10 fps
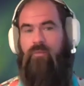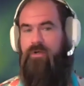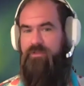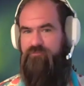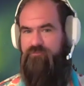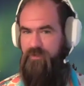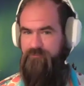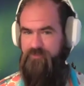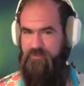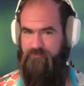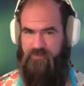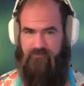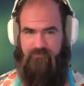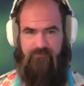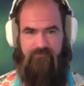When it's time to
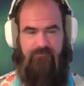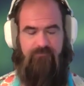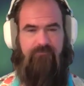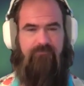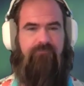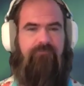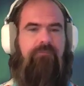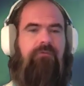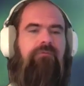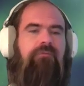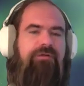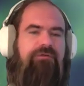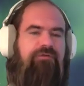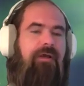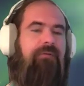commit, when
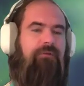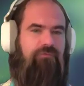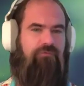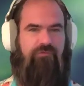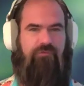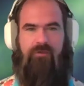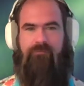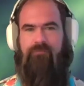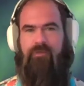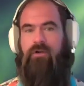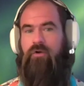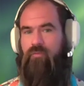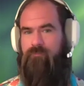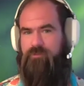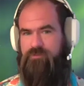it's time to loosen up and
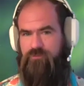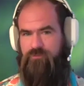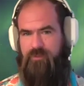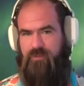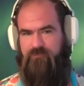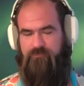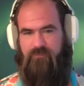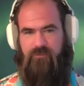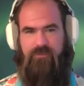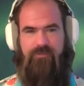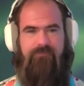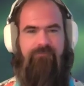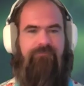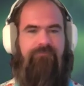open to new possibility.